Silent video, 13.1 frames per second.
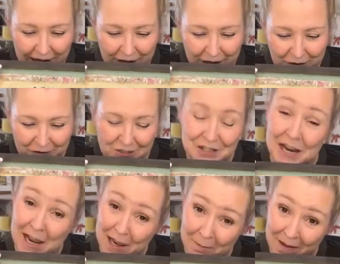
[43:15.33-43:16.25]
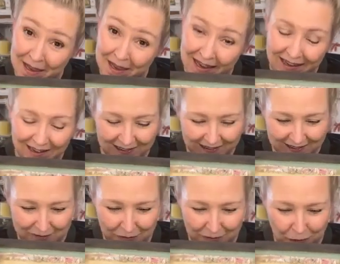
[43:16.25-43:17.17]
Thank you, Jamie.
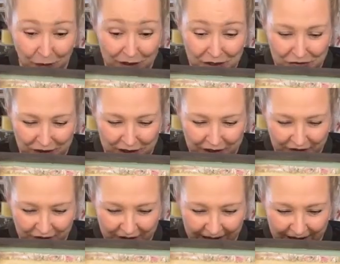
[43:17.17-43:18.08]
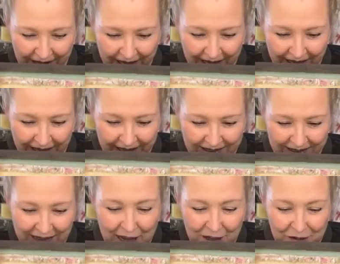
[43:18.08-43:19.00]
Woodruff.
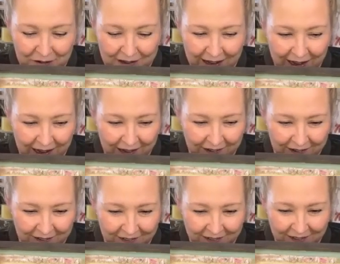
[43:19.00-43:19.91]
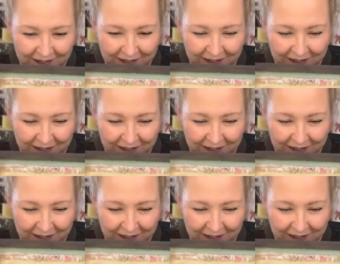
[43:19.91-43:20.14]
Thank you, Gail.